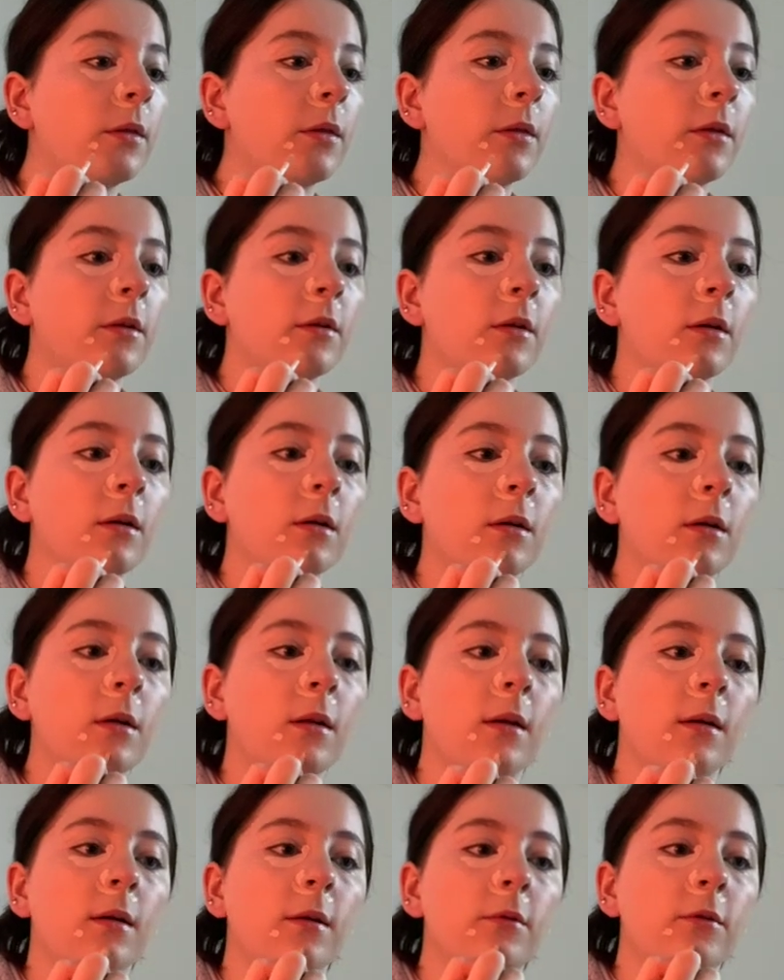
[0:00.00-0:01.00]
The song,
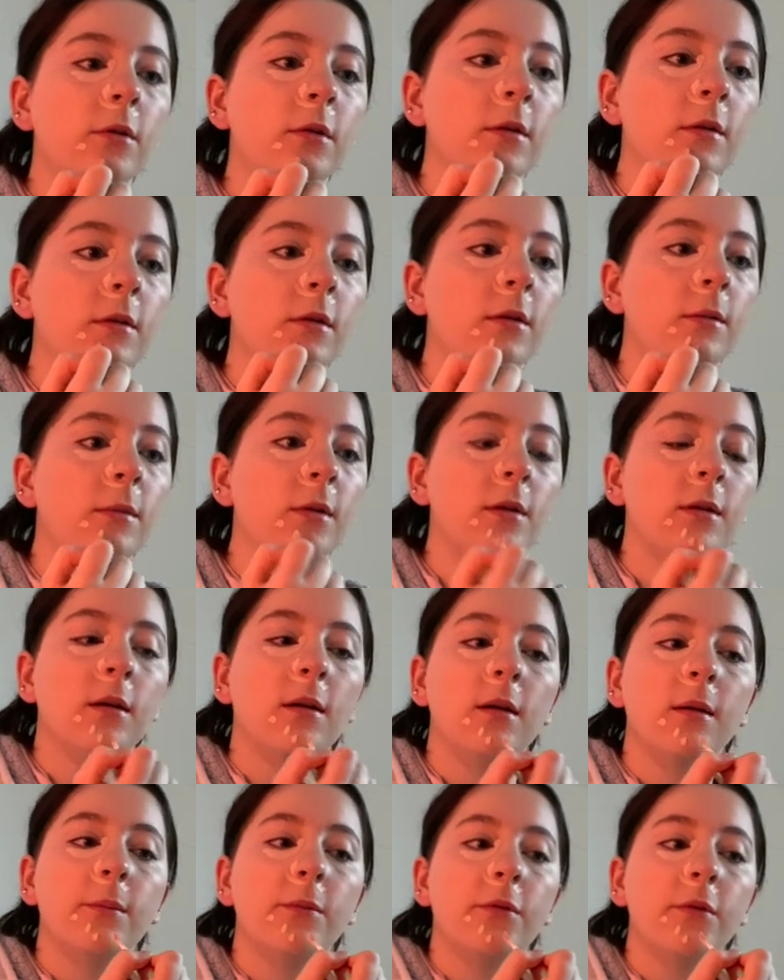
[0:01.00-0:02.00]
like I've done it so many
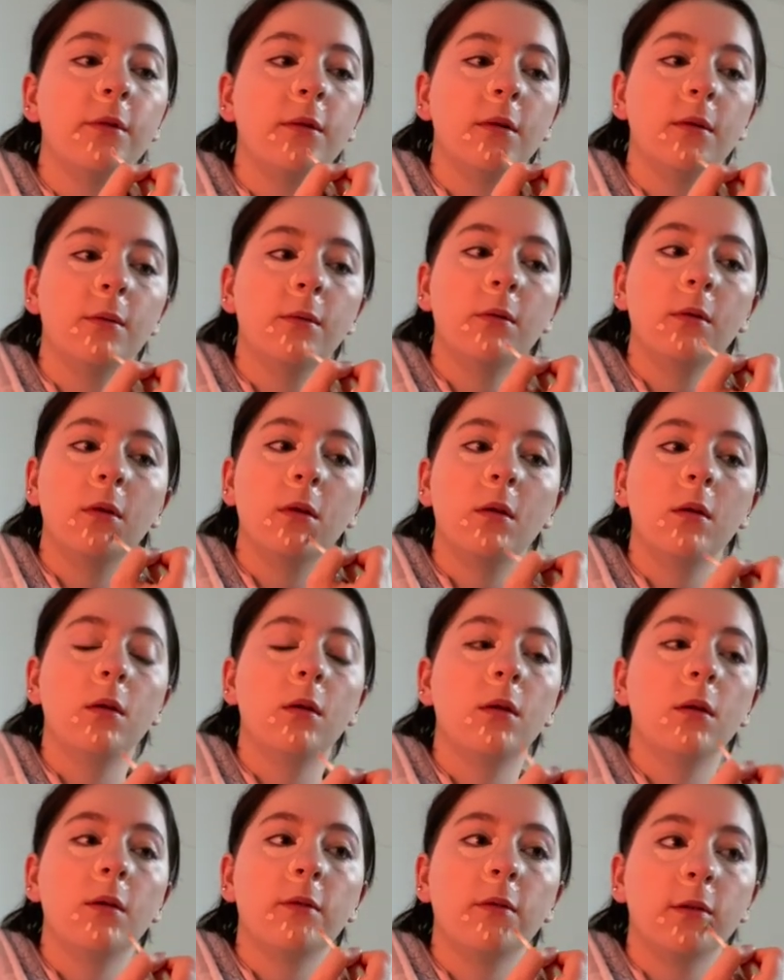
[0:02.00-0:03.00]
times now,
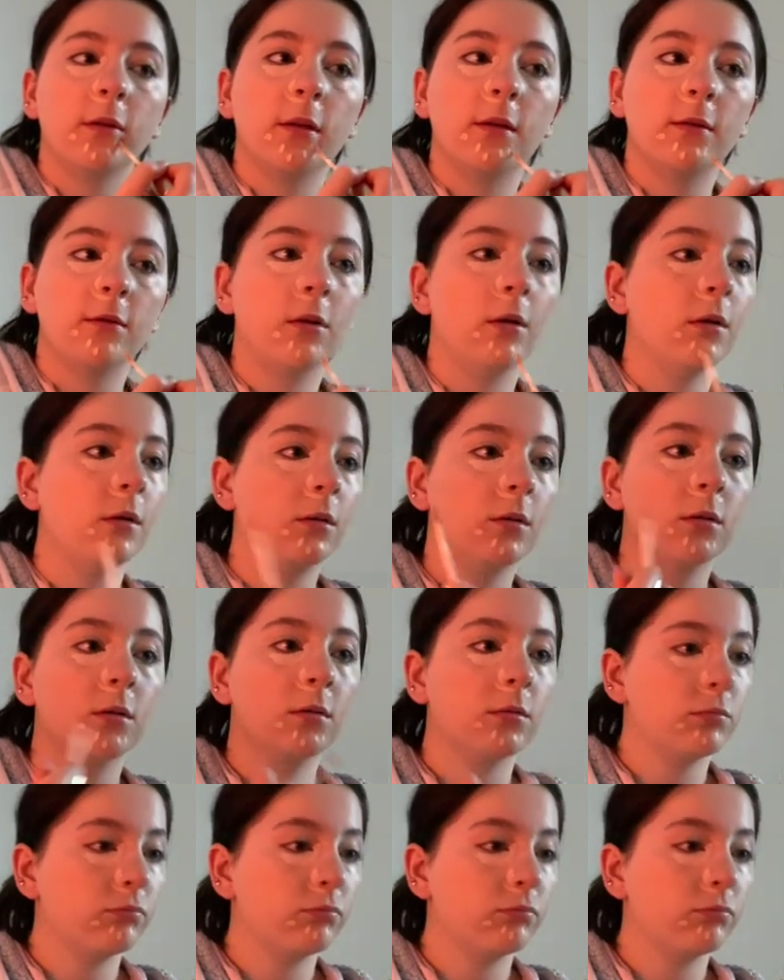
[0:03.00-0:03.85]
if I get it wrong,